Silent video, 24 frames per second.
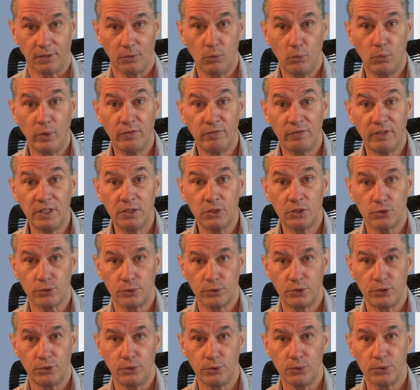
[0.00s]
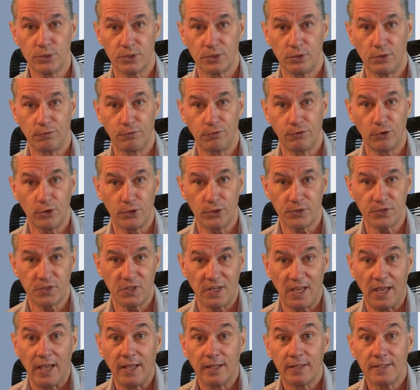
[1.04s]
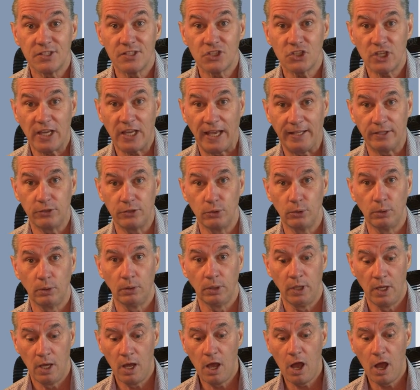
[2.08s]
We've introduced the first schedule